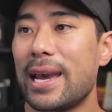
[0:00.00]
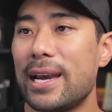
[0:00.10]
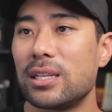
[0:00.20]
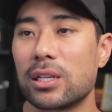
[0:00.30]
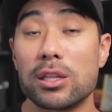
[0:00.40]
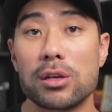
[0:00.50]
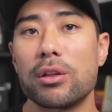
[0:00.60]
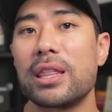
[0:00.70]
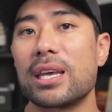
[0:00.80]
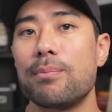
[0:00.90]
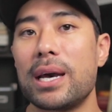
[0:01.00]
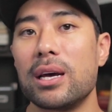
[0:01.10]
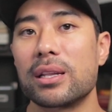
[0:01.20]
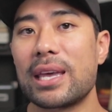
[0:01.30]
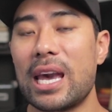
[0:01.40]
And the good thing
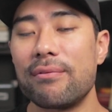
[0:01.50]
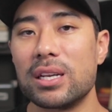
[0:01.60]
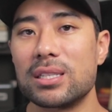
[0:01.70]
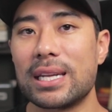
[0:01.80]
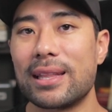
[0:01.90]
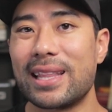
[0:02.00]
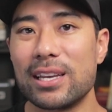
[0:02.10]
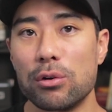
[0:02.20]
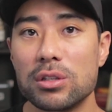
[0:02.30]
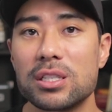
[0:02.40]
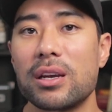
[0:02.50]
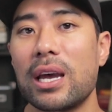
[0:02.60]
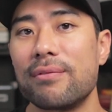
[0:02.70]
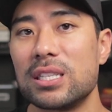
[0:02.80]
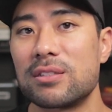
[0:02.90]
about Canva is that they also
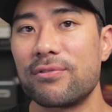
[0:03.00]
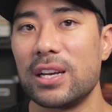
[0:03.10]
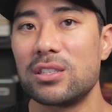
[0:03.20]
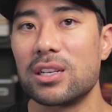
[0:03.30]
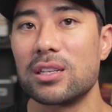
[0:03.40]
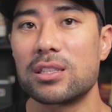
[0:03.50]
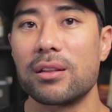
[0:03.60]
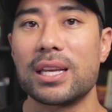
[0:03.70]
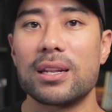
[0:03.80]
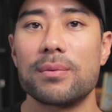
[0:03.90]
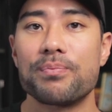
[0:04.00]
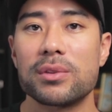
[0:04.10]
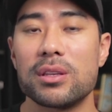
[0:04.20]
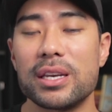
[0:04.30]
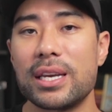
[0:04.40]
have this feature. So then
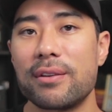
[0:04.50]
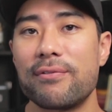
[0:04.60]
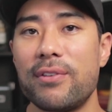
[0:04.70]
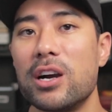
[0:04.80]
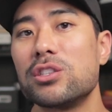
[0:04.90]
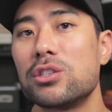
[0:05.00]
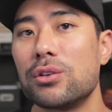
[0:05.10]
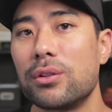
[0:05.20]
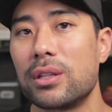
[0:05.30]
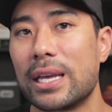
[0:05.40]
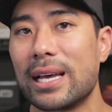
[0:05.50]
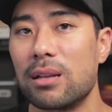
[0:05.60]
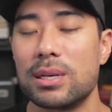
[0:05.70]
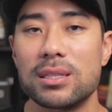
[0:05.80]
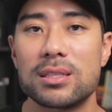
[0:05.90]
you can fine tune
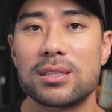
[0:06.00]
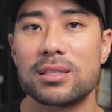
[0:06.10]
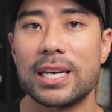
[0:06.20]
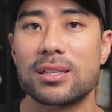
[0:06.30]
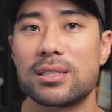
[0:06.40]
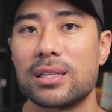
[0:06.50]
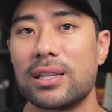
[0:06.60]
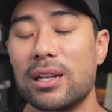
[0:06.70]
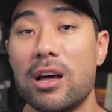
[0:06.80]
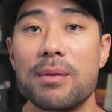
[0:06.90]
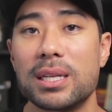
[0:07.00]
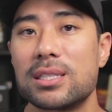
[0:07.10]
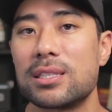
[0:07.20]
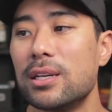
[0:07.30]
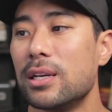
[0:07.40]
elements, texts, and
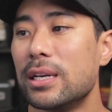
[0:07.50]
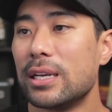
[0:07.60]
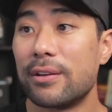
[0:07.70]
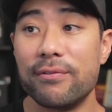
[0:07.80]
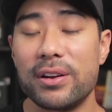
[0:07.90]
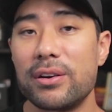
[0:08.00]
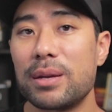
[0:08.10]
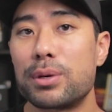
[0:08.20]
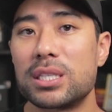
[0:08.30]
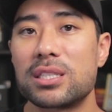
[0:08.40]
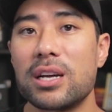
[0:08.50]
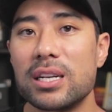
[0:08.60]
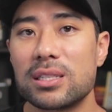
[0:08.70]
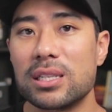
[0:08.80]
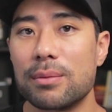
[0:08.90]
alignments very
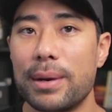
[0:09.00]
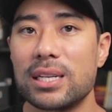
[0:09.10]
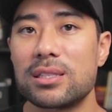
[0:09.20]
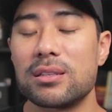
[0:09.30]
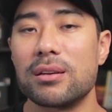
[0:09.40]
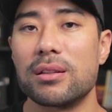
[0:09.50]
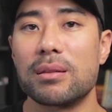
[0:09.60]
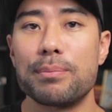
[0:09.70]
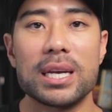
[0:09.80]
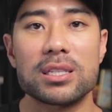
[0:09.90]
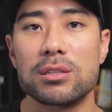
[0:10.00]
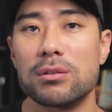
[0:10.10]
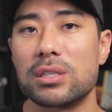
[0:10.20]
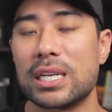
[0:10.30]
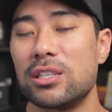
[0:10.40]
precisely based on
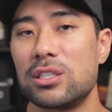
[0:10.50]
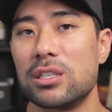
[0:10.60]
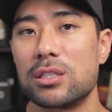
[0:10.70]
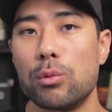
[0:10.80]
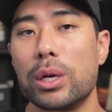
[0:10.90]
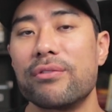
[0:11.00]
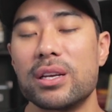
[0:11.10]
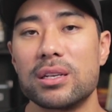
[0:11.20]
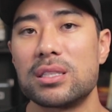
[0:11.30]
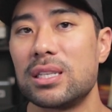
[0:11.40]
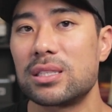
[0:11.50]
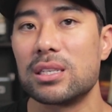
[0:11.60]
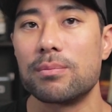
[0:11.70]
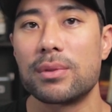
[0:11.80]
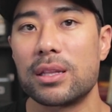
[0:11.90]
pixels, inches, or whatever
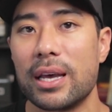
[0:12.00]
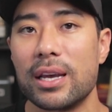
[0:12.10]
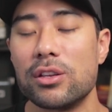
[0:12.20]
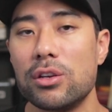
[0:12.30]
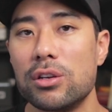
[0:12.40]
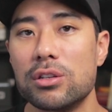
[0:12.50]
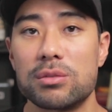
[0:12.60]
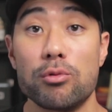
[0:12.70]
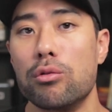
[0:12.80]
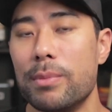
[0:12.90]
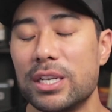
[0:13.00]
system that you use, or